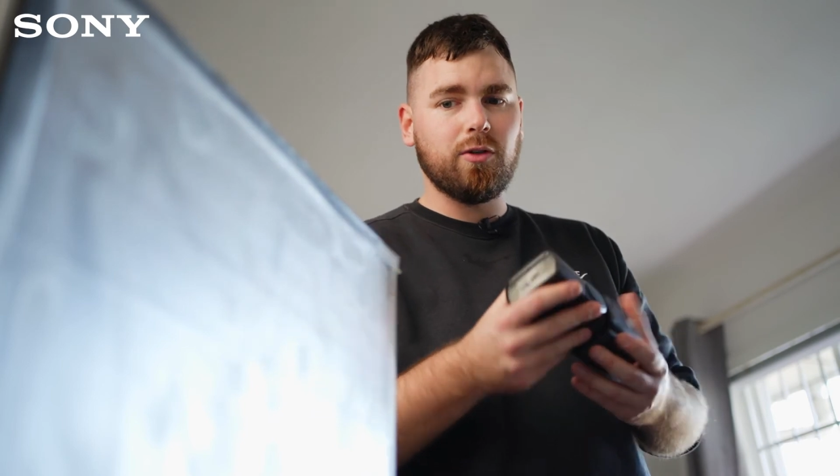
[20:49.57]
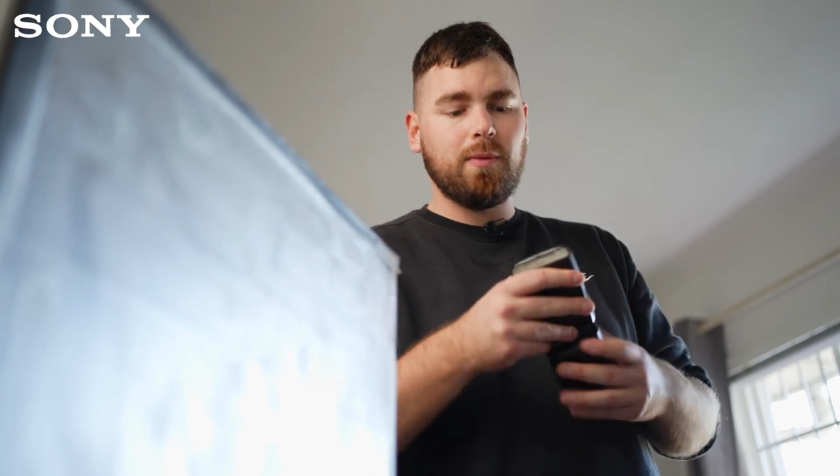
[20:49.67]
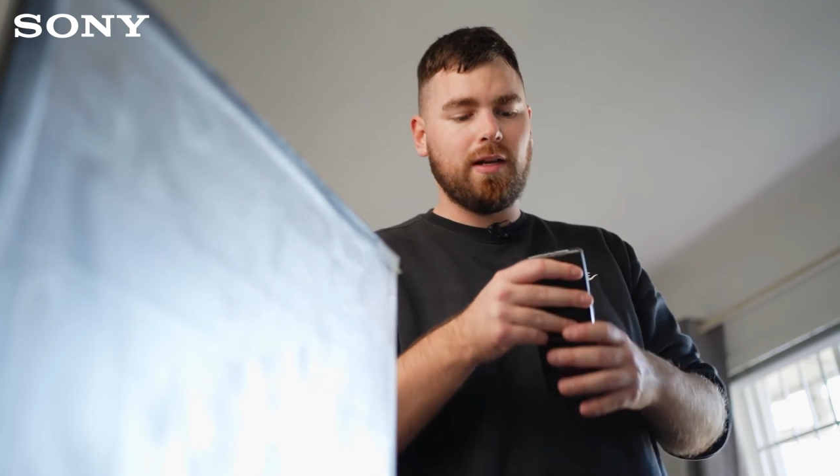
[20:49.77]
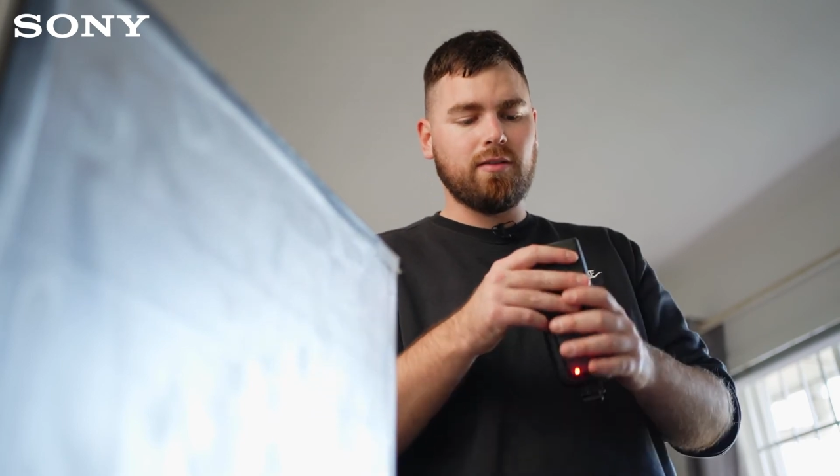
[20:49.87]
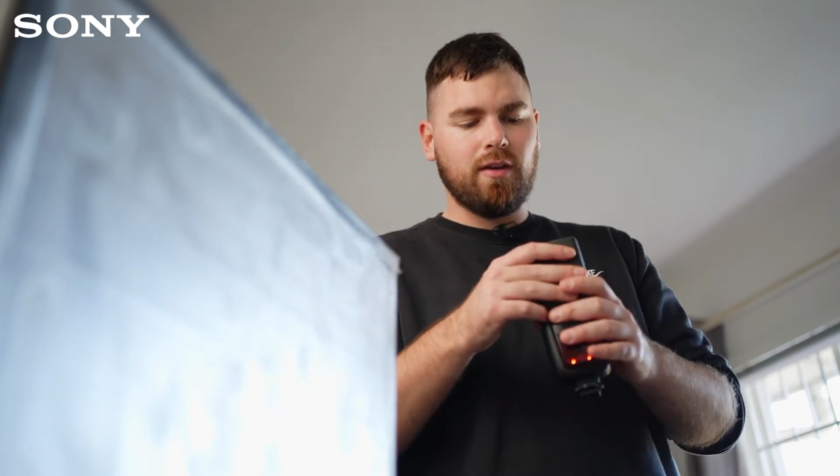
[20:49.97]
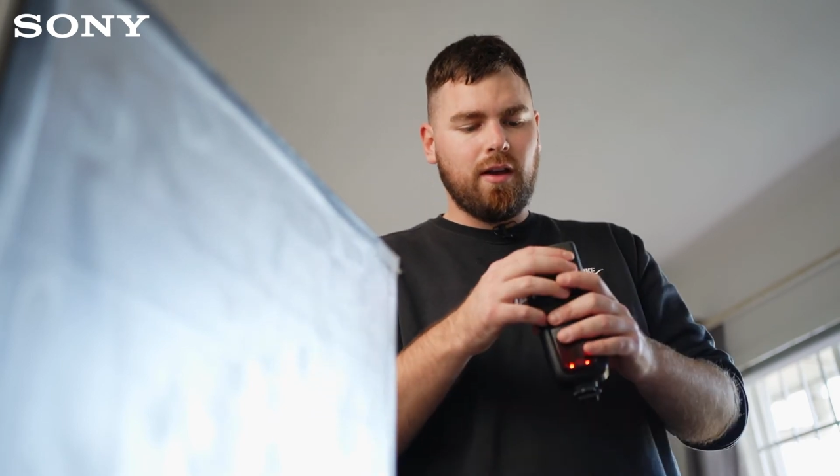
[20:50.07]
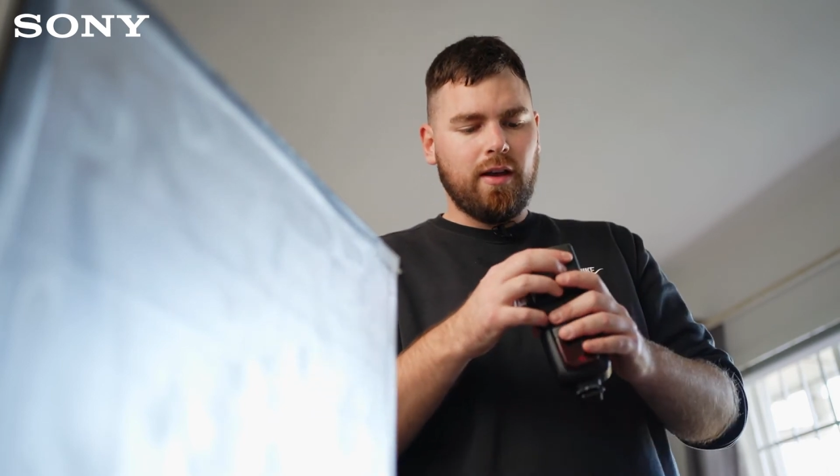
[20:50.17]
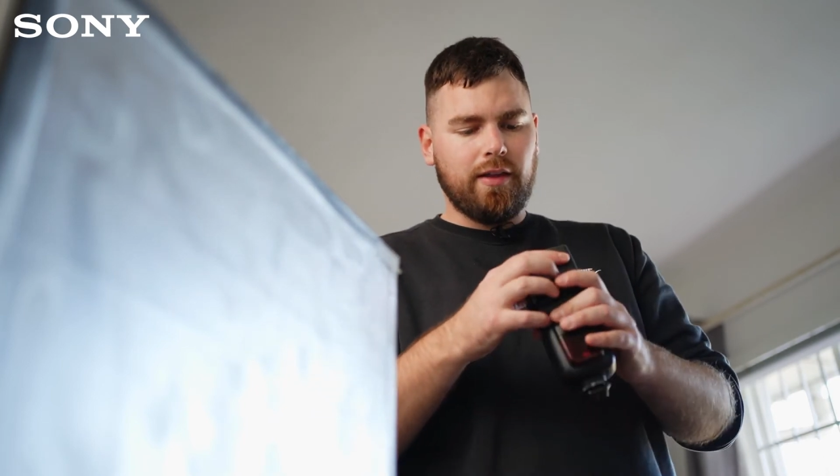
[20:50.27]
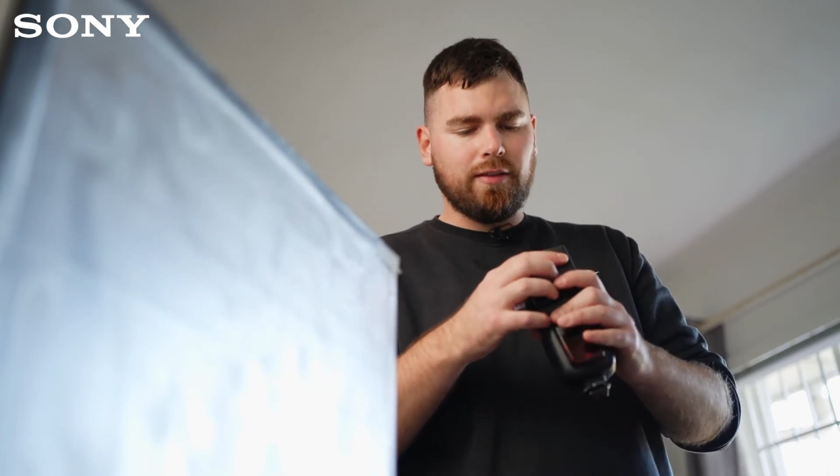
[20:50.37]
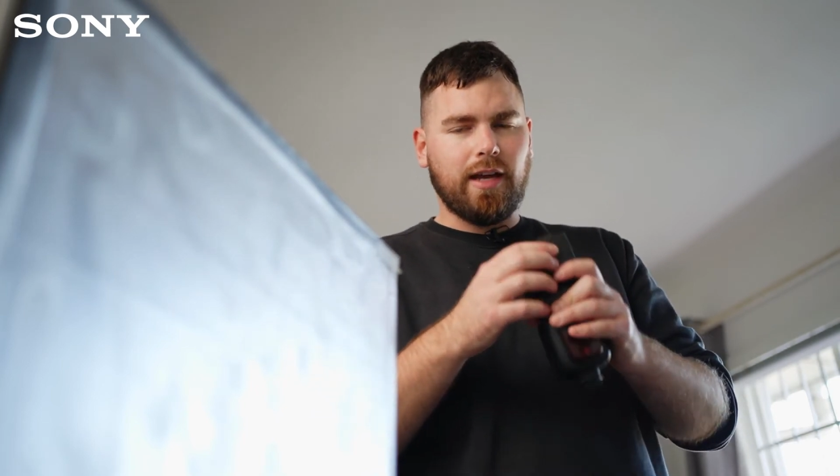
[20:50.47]
which means
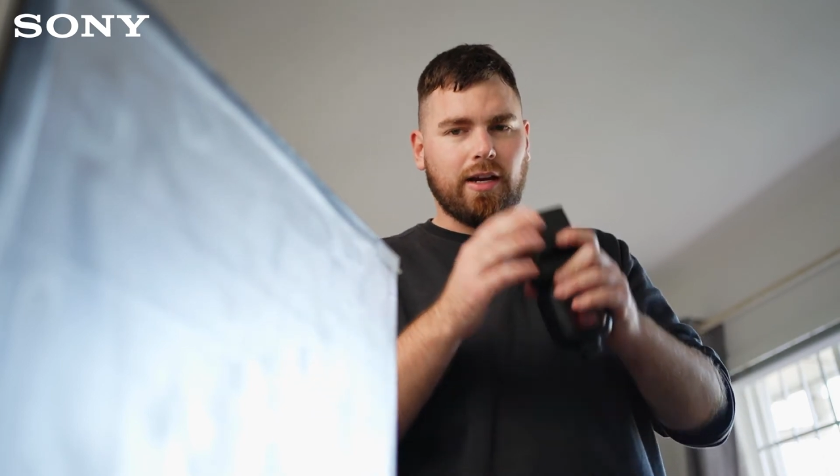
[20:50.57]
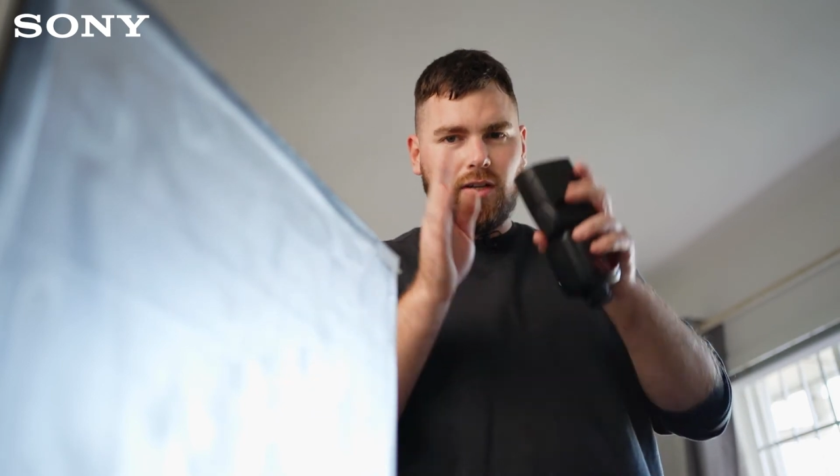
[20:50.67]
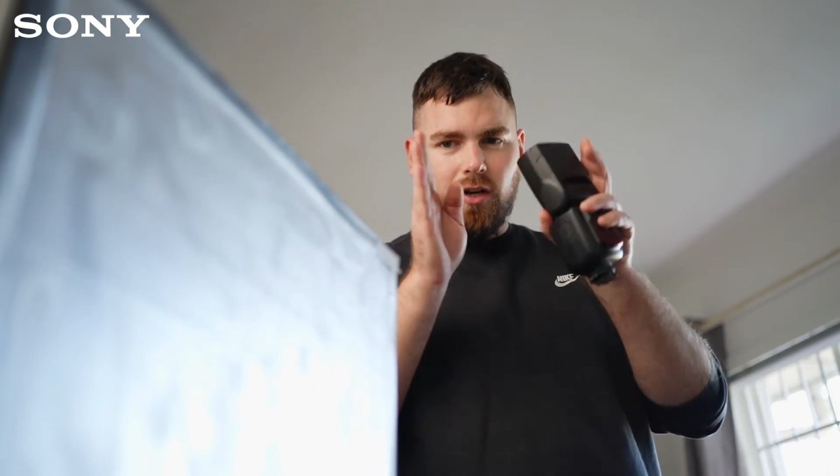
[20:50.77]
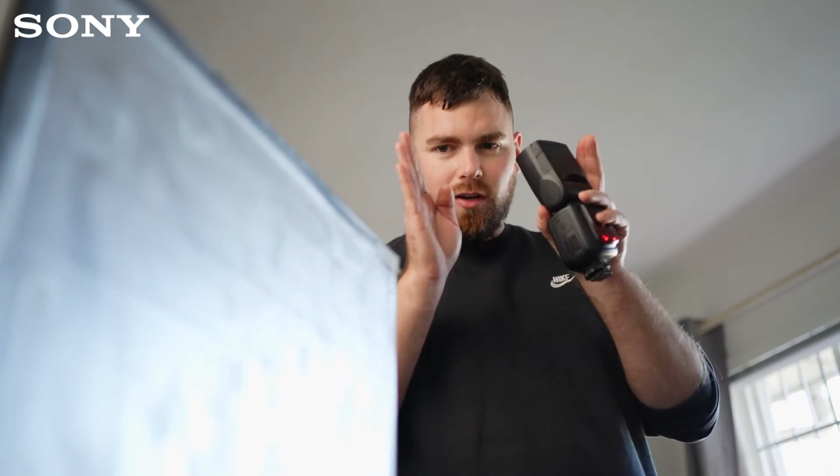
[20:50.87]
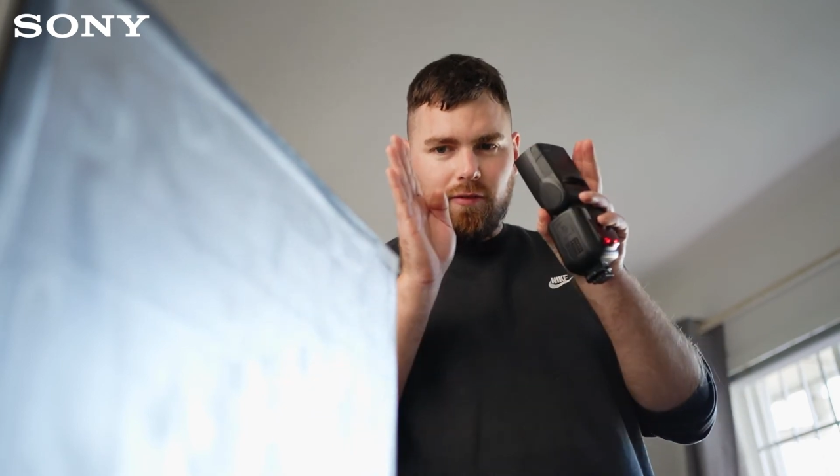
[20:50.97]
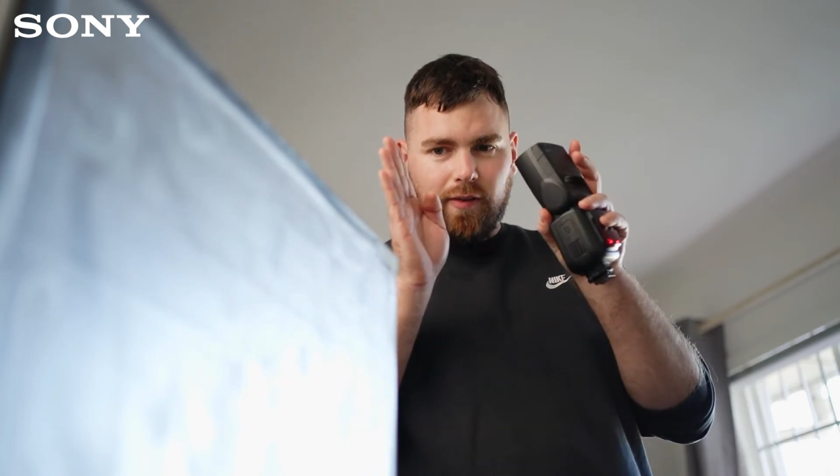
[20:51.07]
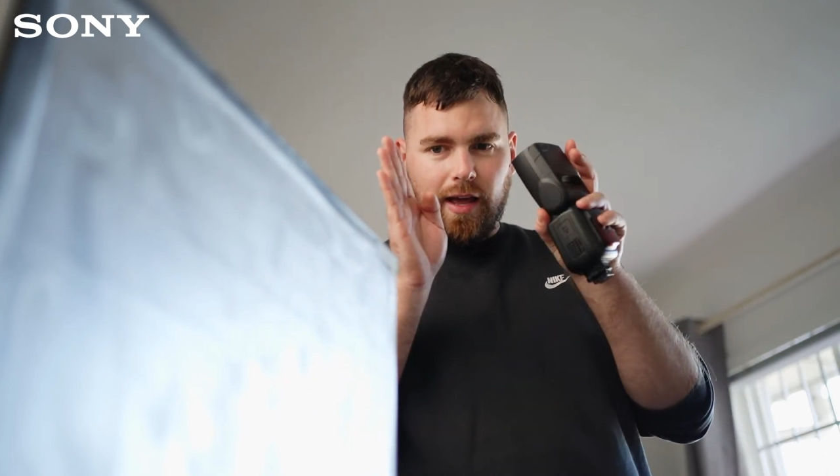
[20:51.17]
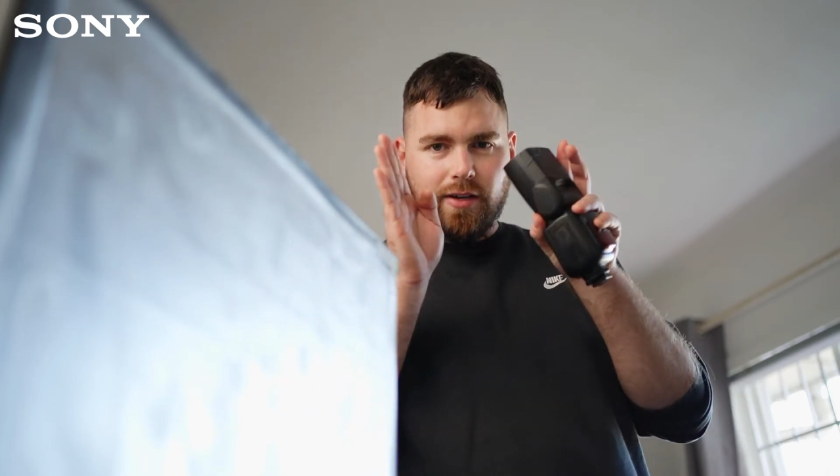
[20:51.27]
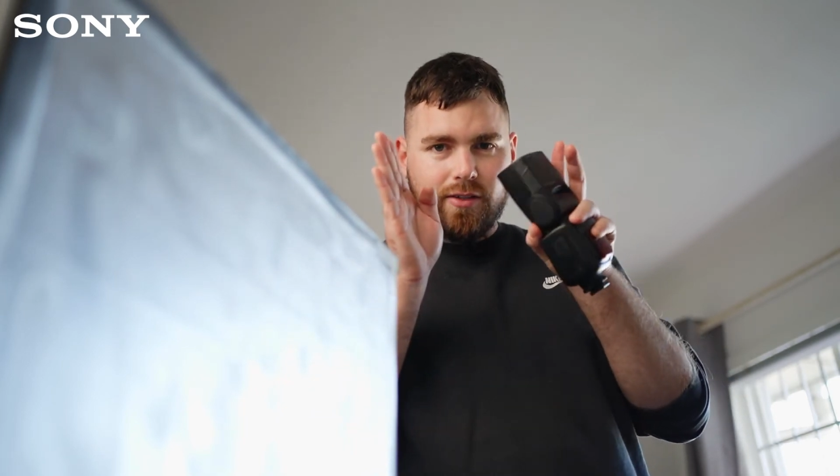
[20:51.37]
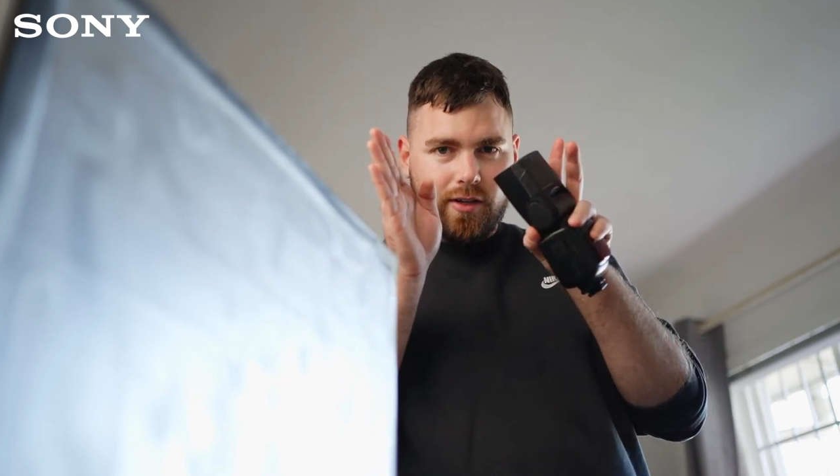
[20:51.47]
it's actually going to flash